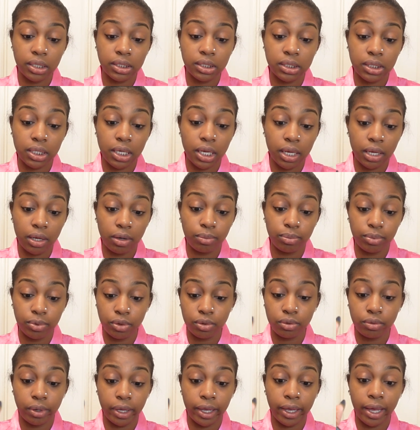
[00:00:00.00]
is to help
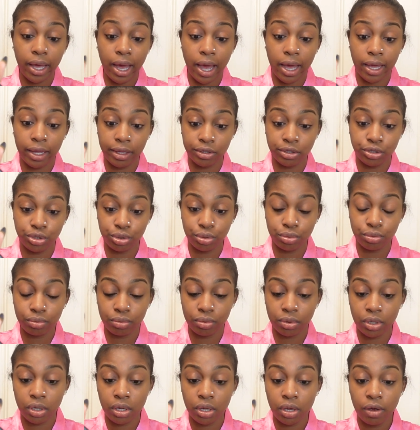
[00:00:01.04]
you and guide
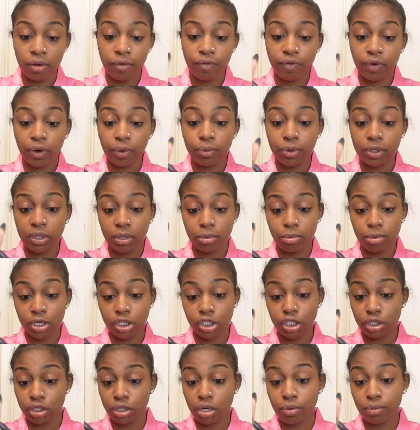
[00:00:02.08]
you for what the
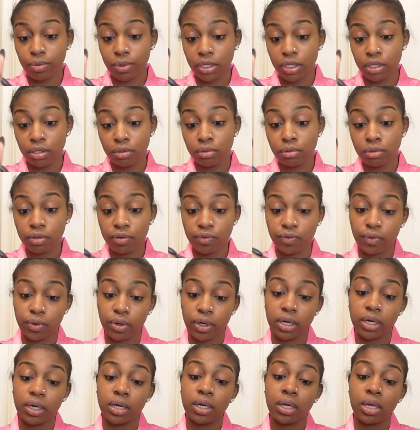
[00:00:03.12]
brush is already used
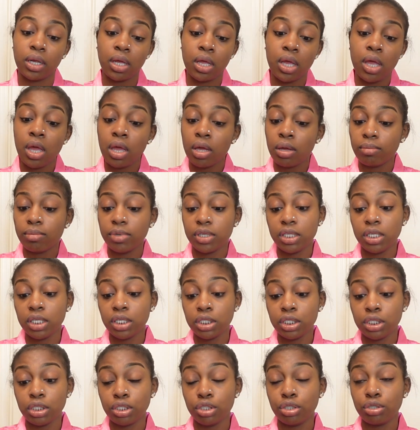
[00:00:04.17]
for. But
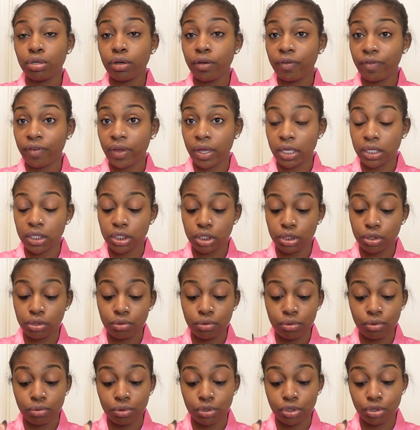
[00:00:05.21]
this is your face. You
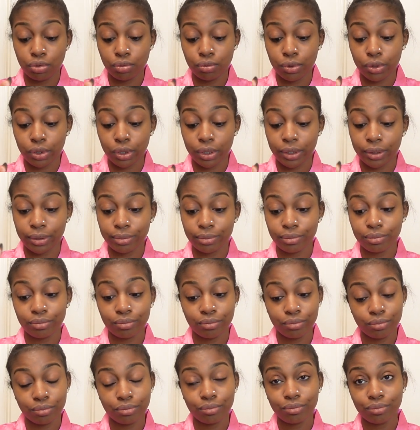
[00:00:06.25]
do what you want.
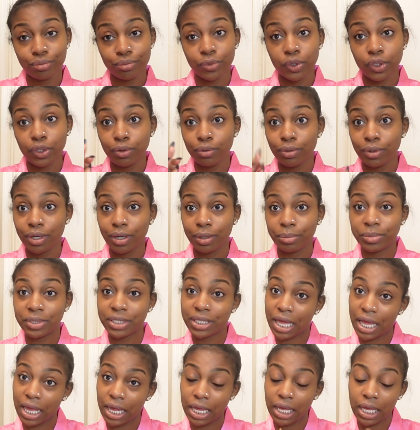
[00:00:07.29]
You get what I'm
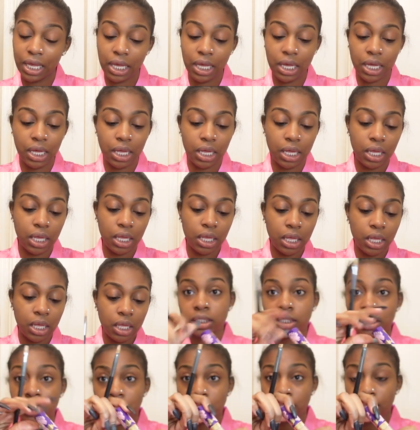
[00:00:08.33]
saying? I
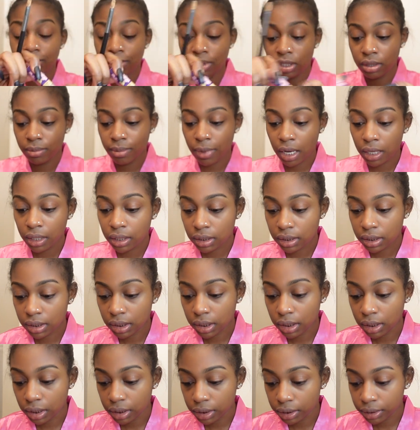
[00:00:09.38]
just dipped it in my
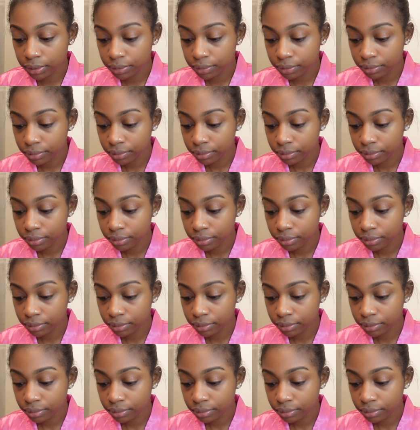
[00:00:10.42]
concealer.